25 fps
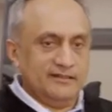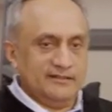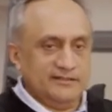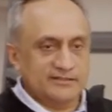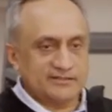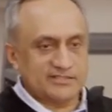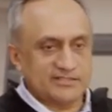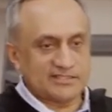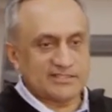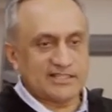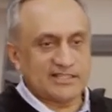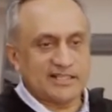
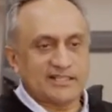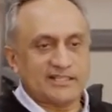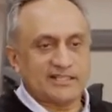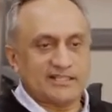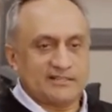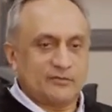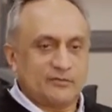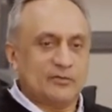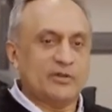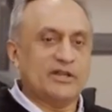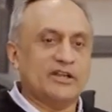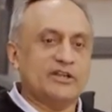This is like
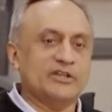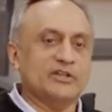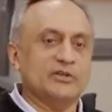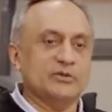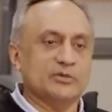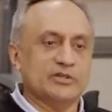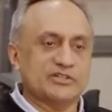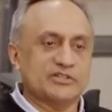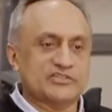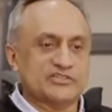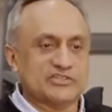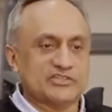where you
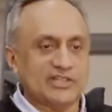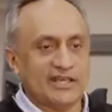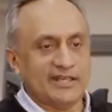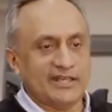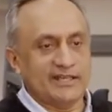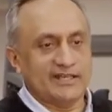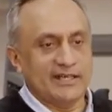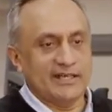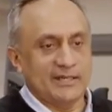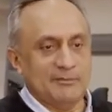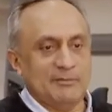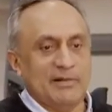would set
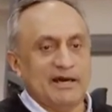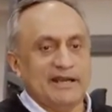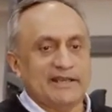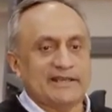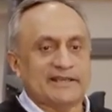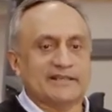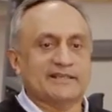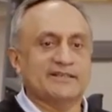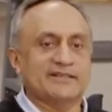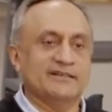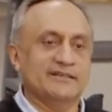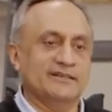a
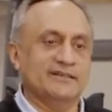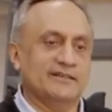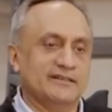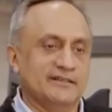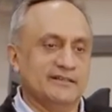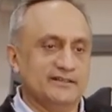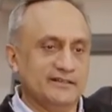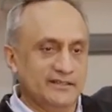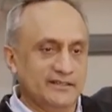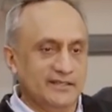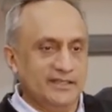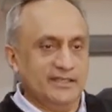bike
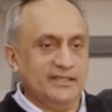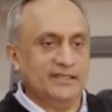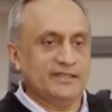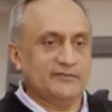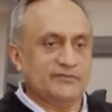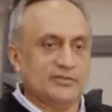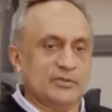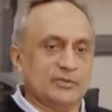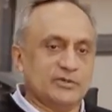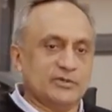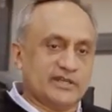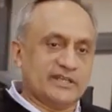
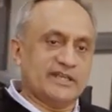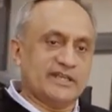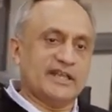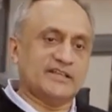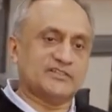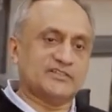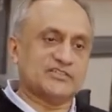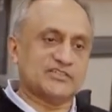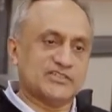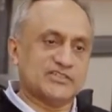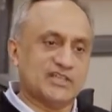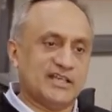if you were going to
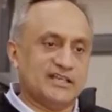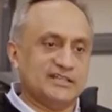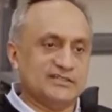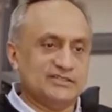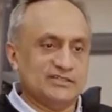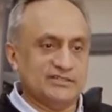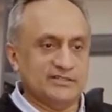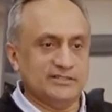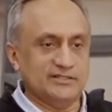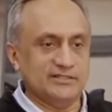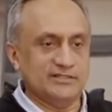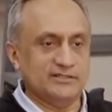exercise?